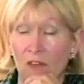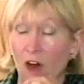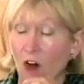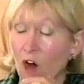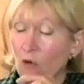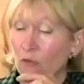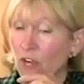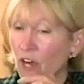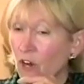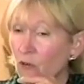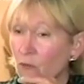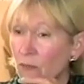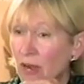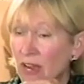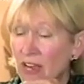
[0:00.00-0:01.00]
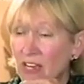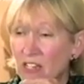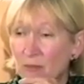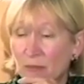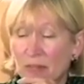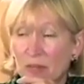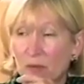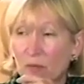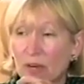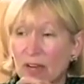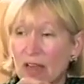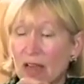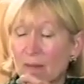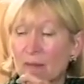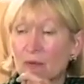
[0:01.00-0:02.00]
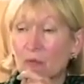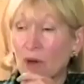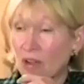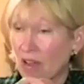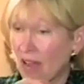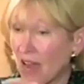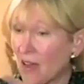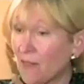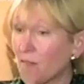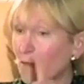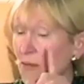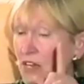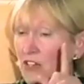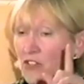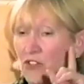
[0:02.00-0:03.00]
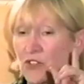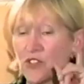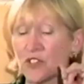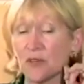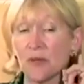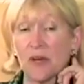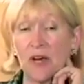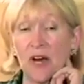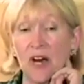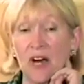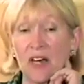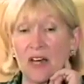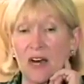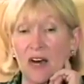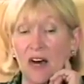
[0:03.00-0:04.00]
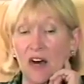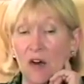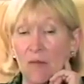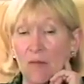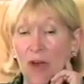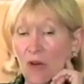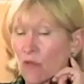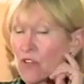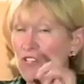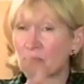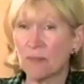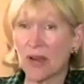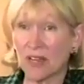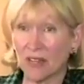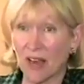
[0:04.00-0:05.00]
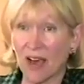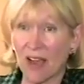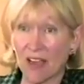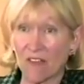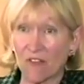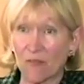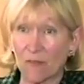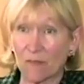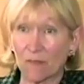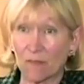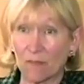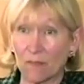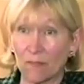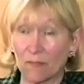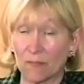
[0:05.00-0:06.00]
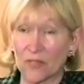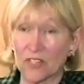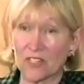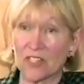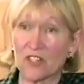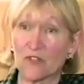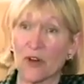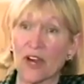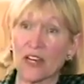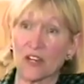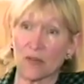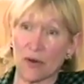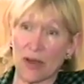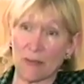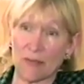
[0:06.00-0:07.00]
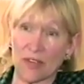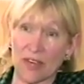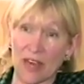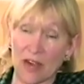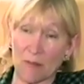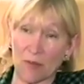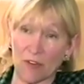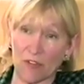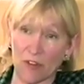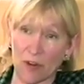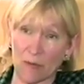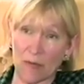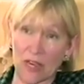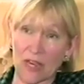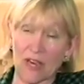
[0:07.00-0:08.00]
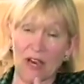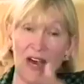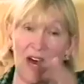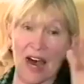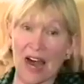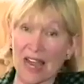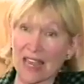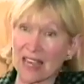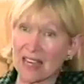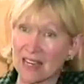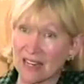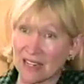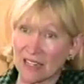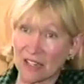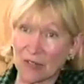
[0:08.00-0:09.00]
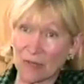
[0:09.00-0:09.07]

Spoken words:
Oh, no. My husband, what happened, I had the pictures. I risked my life because he tried to grab the camera from me. I hid it